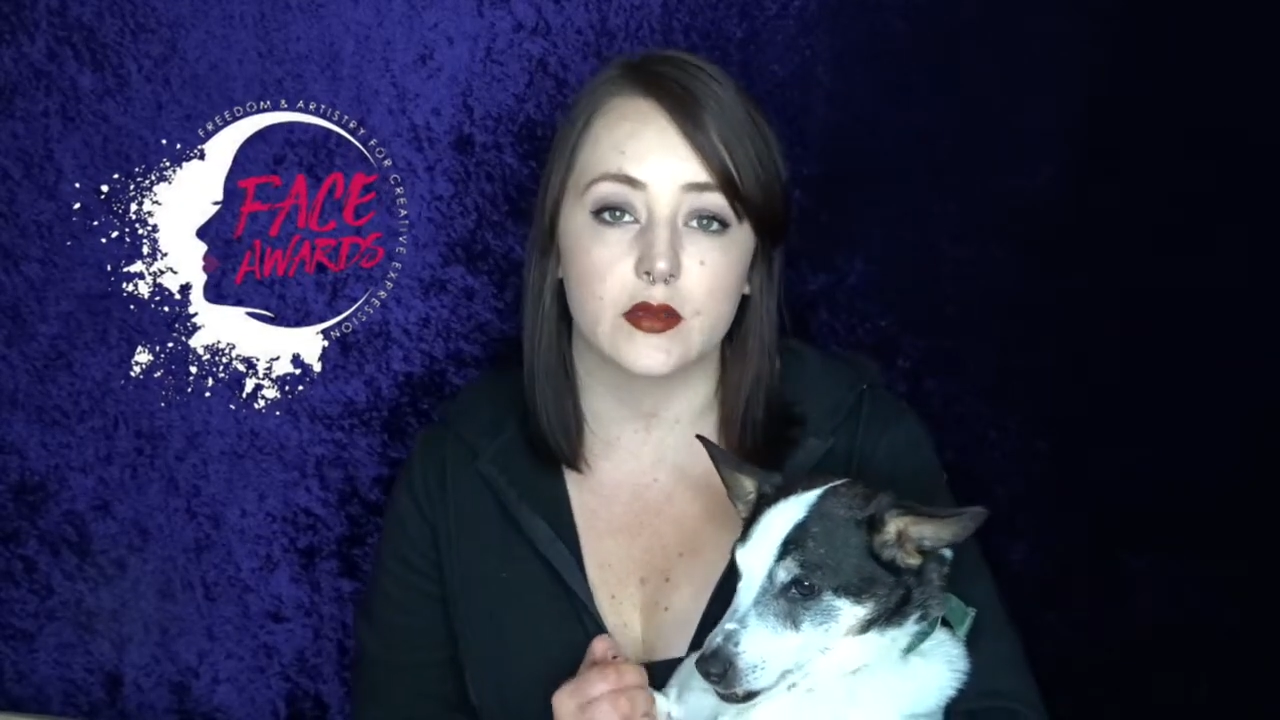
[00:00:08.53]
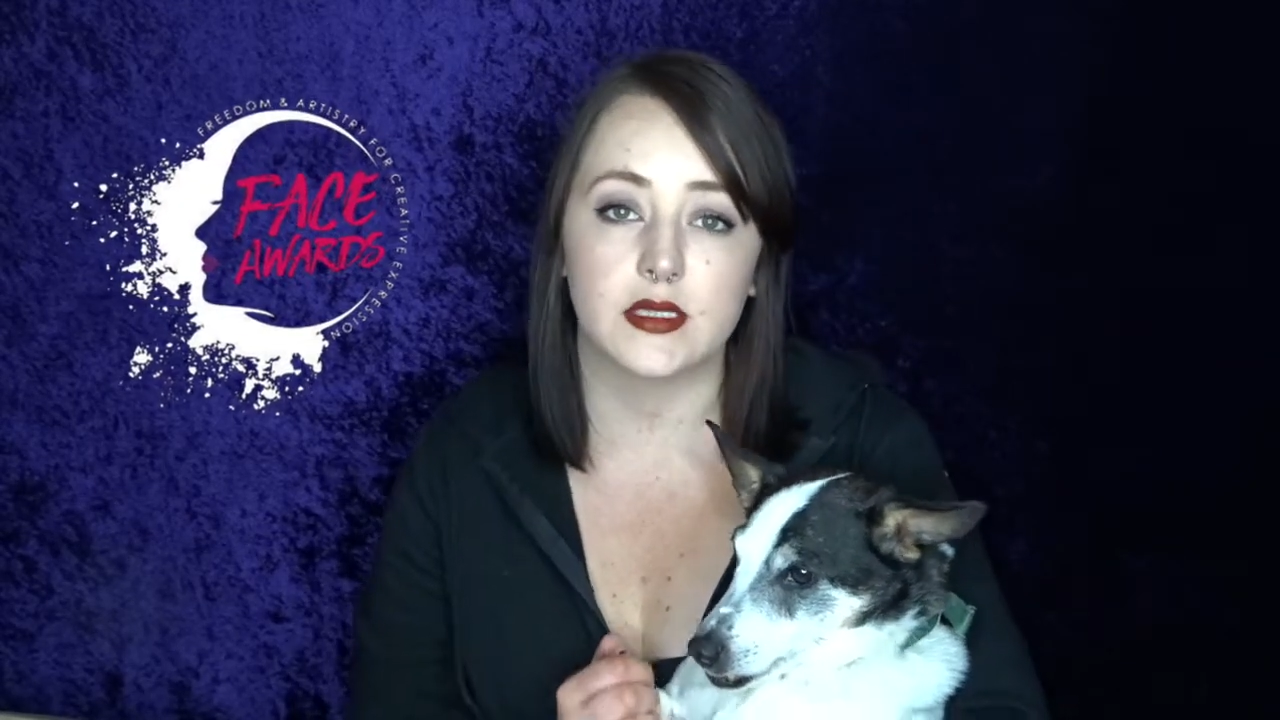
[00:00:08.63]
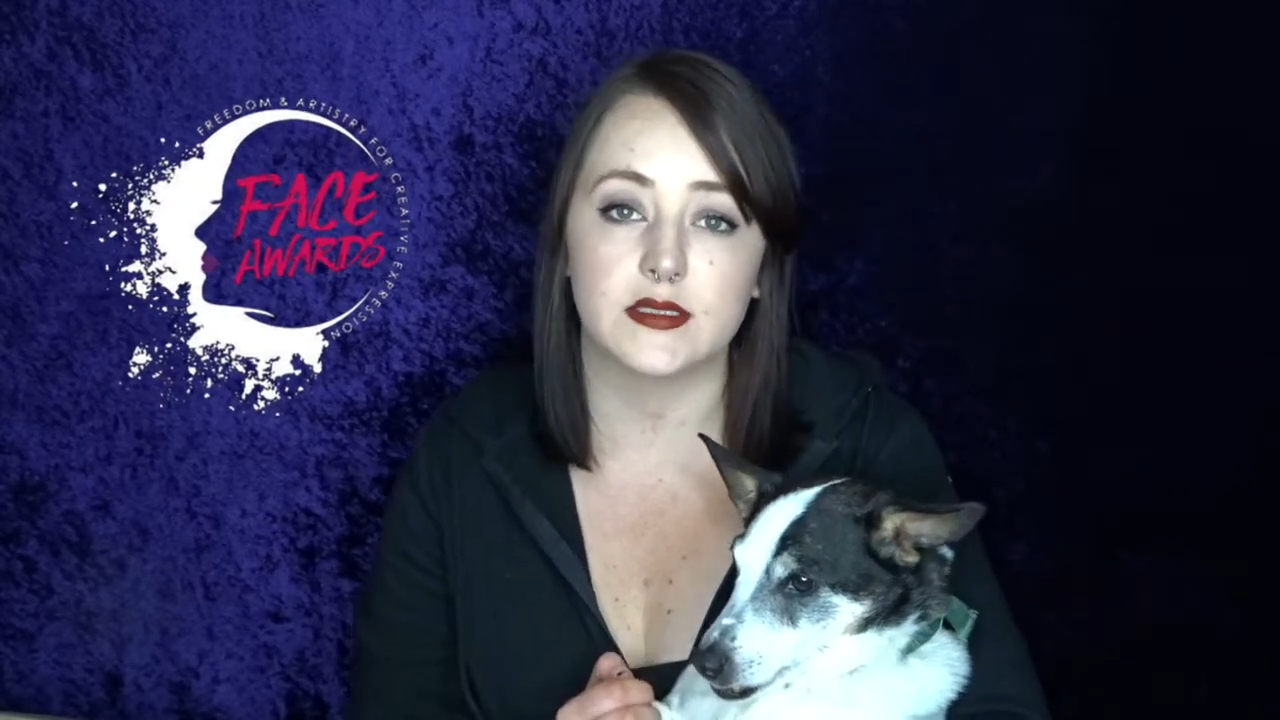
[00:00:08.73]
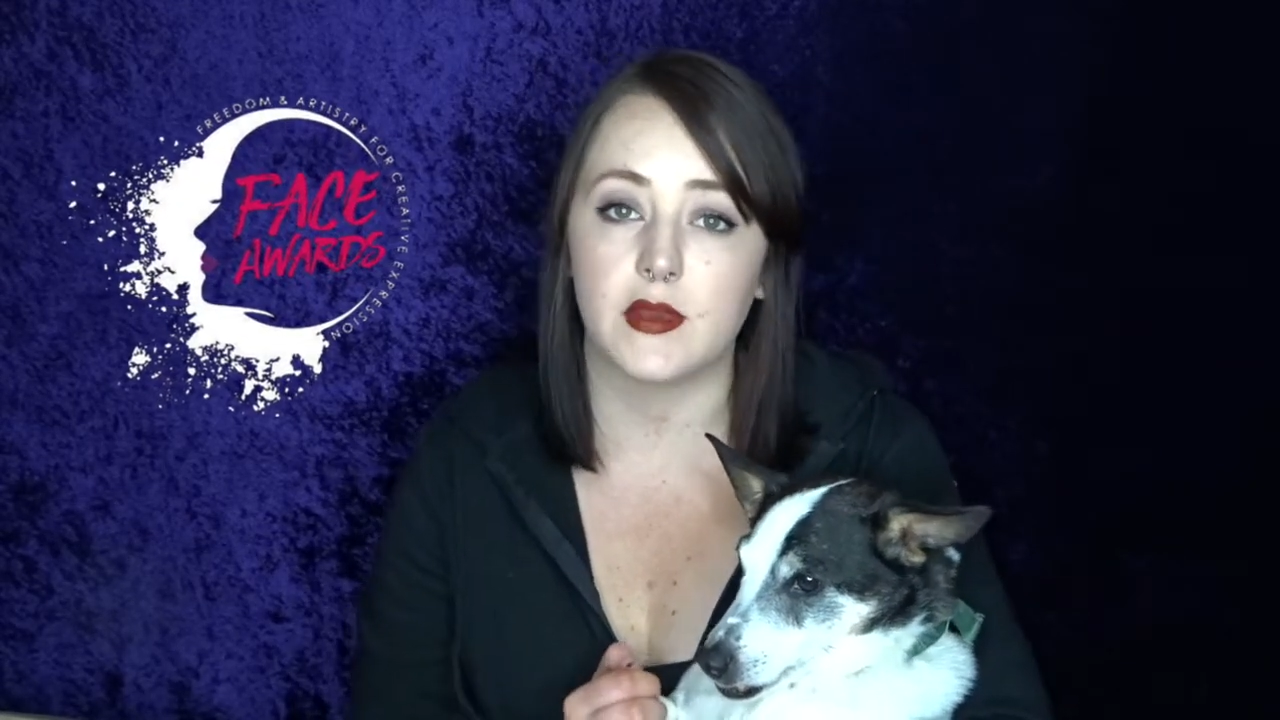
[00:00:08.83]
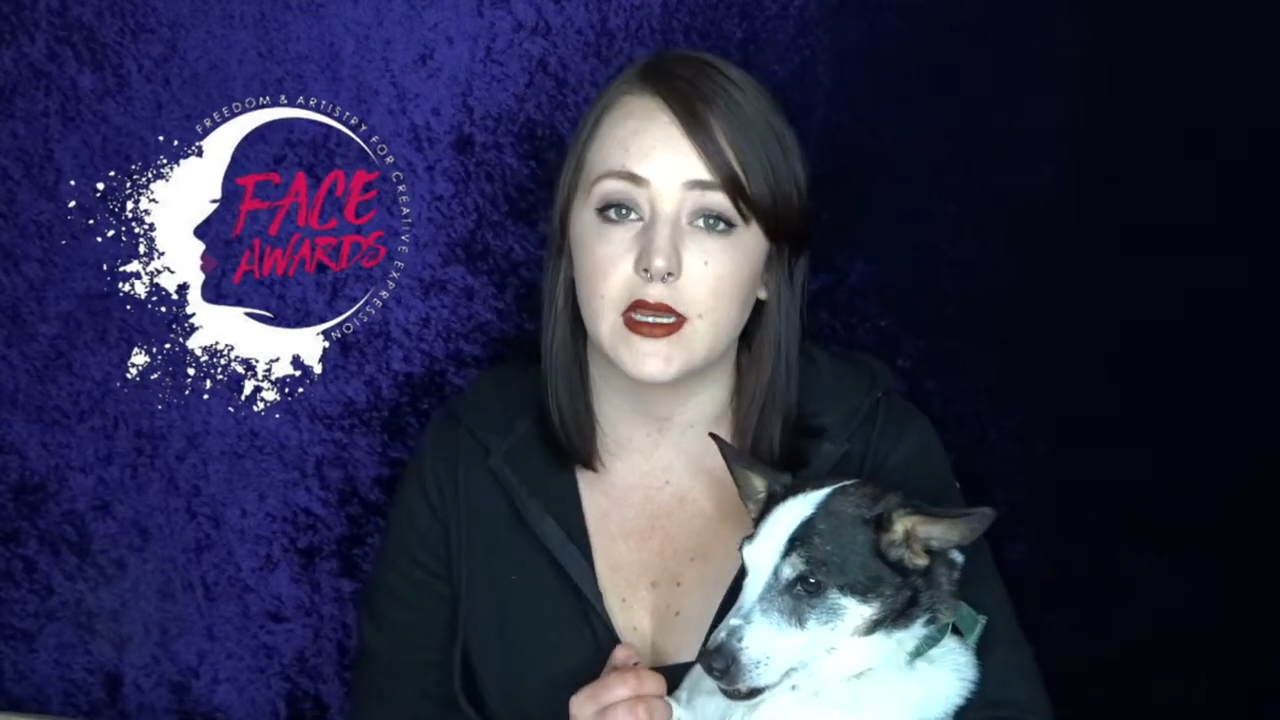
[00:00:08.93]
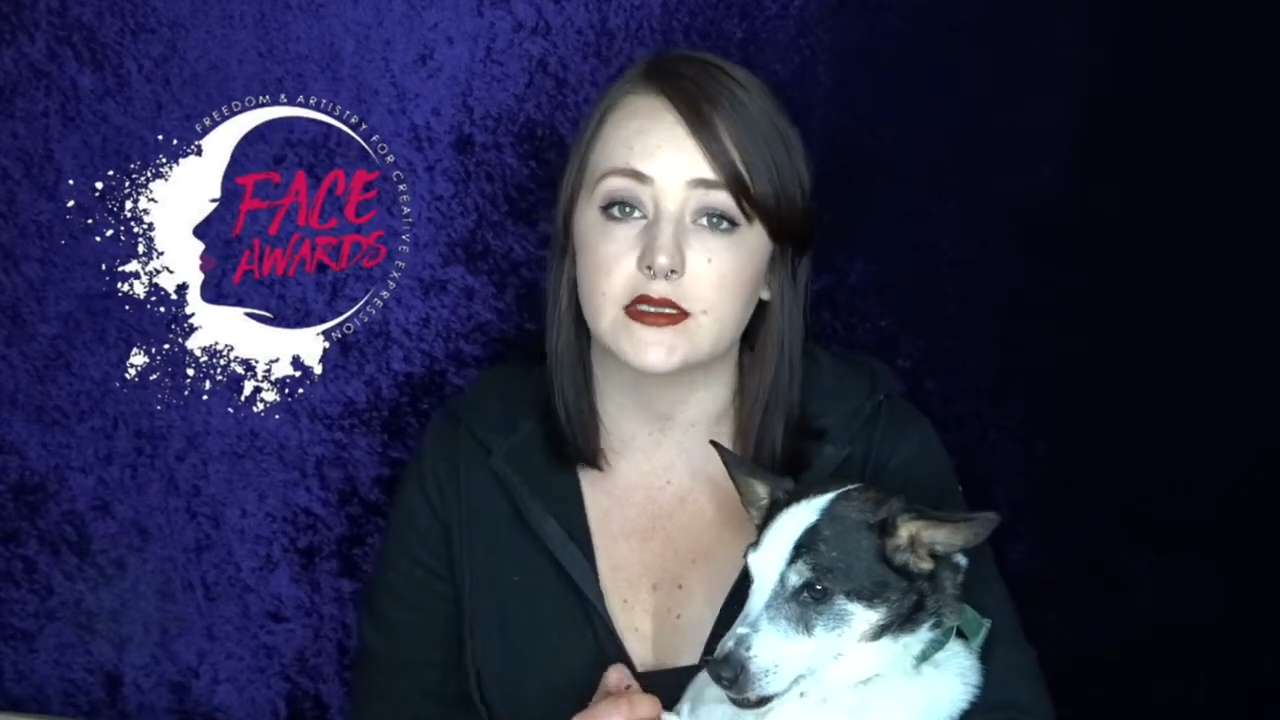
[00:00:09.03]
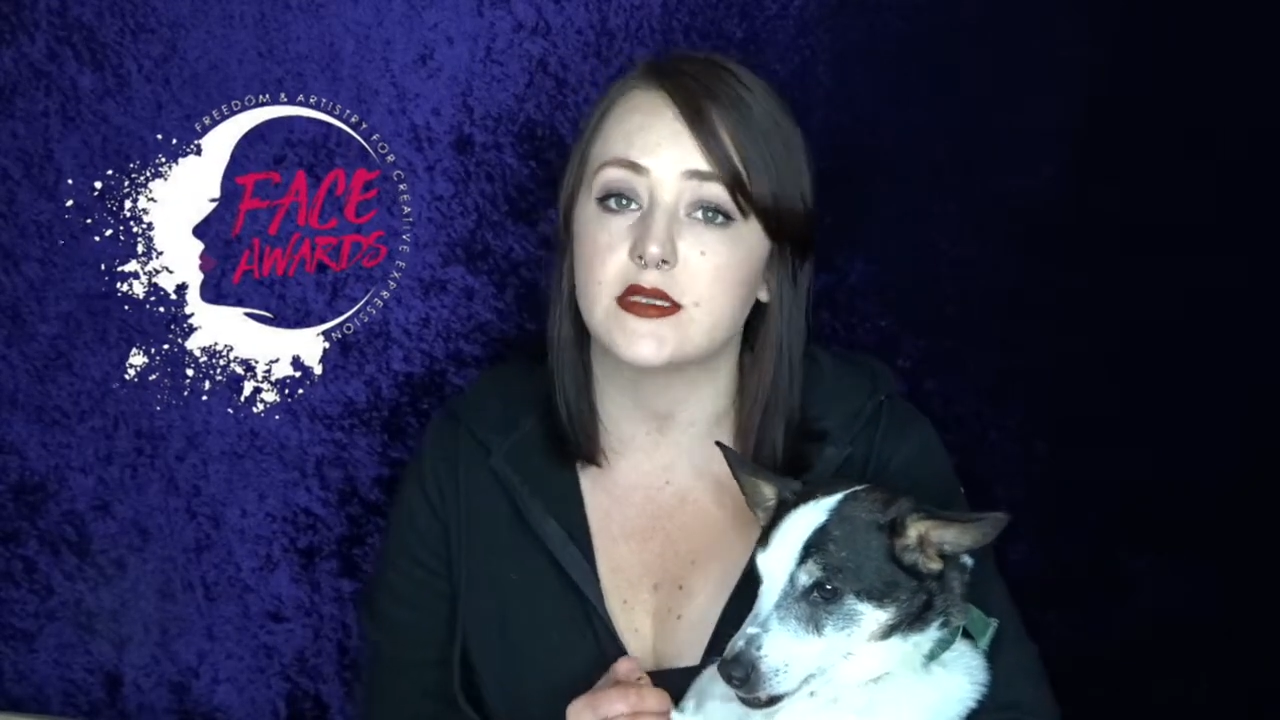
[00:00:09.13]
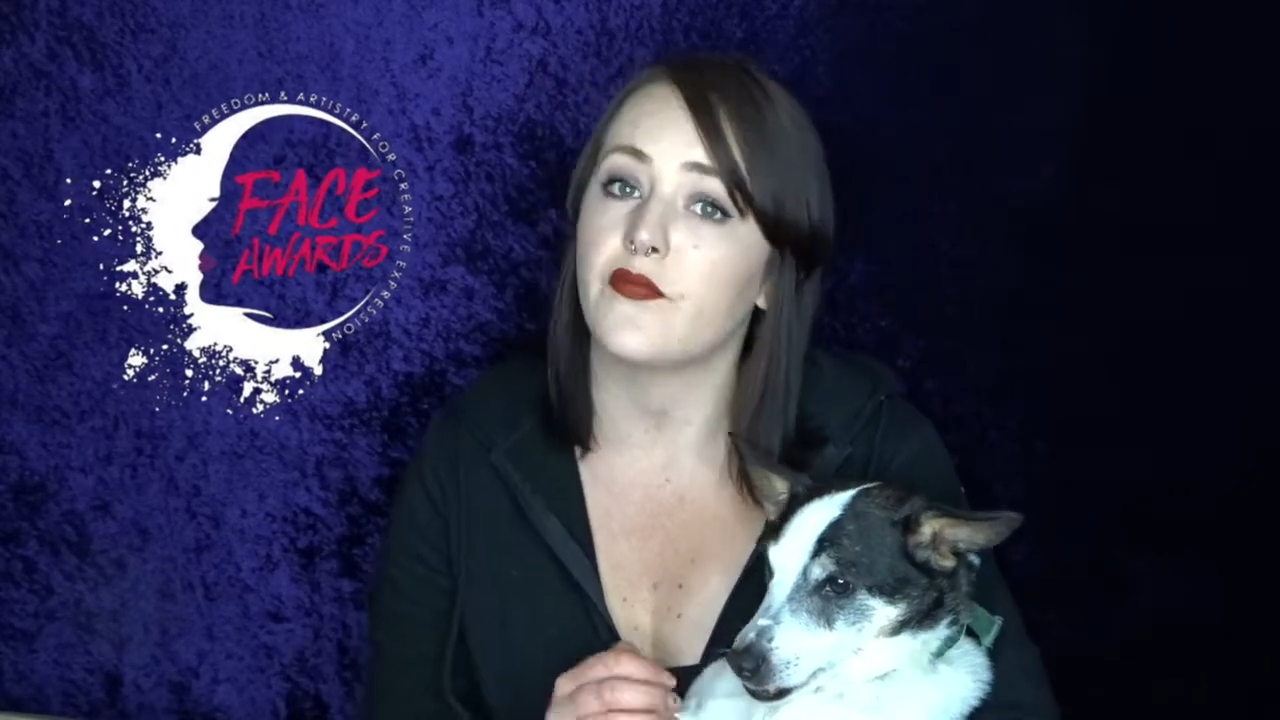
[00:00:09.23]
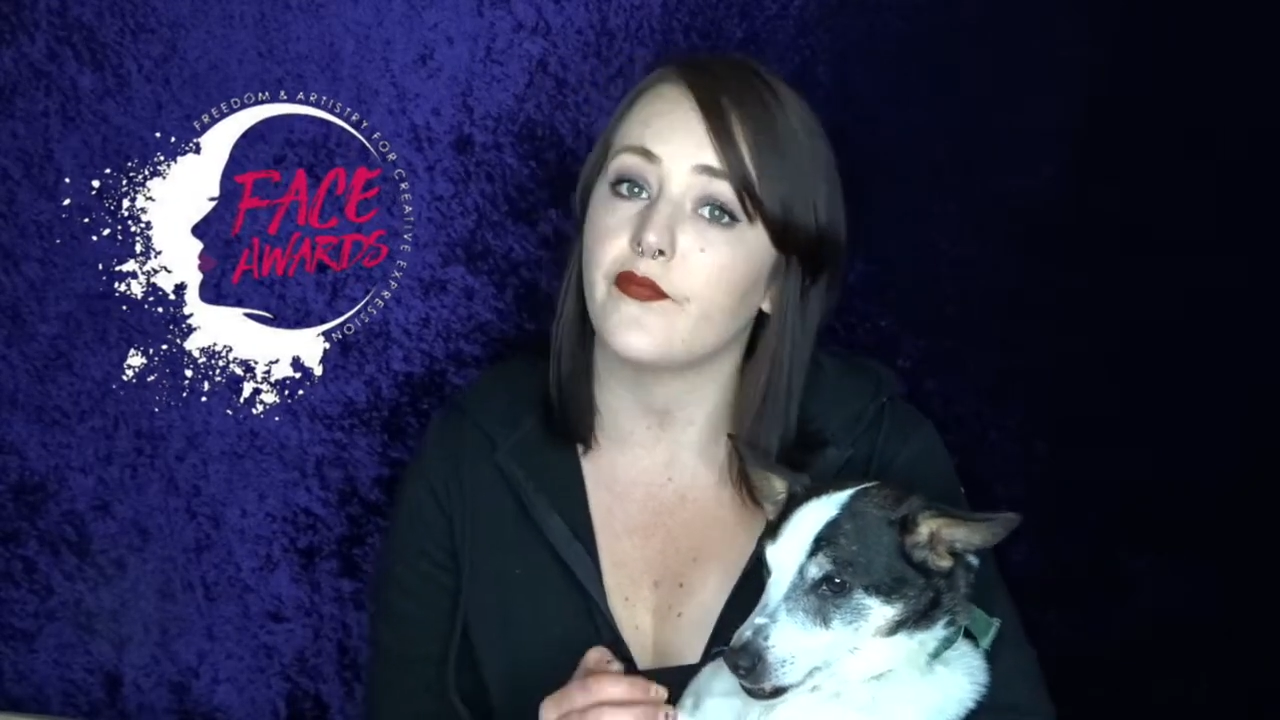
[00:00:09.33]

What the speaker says: Cosmetics